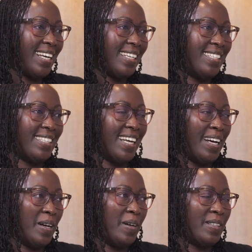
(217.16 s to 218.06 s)
I said,
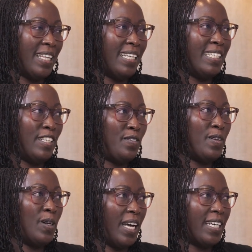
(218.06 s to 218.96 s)
they did
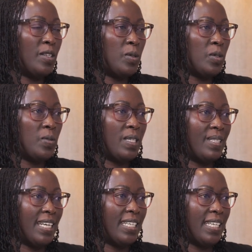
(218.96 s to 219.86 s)
feel like it was real
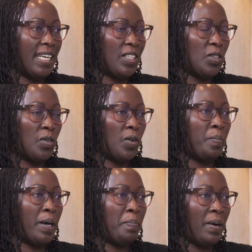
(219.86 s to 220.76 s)
dedication on
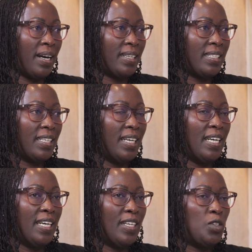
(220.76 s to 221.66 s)
my part
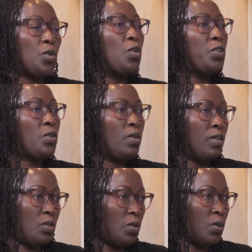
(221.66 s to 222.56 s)
to go
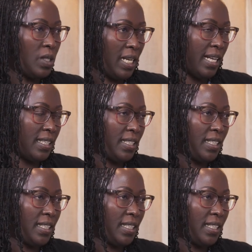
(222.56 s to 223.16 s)
to those lengths.